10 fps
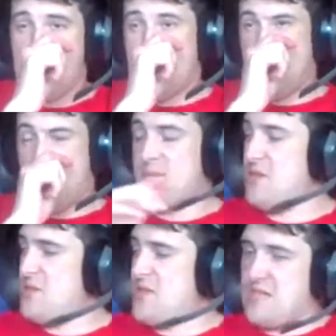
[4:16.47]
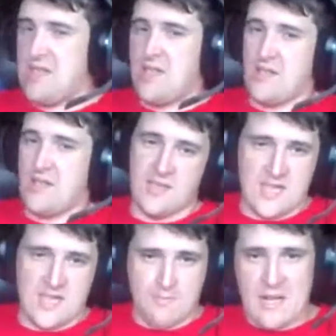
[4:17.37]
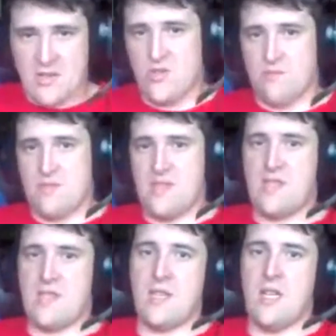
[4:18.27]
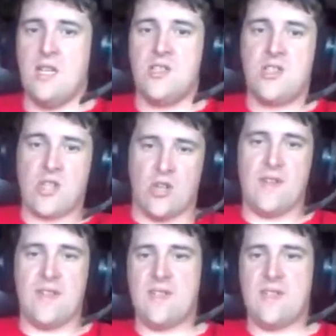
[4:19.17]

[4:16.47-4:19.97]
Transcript: I'm using Spectrum's service.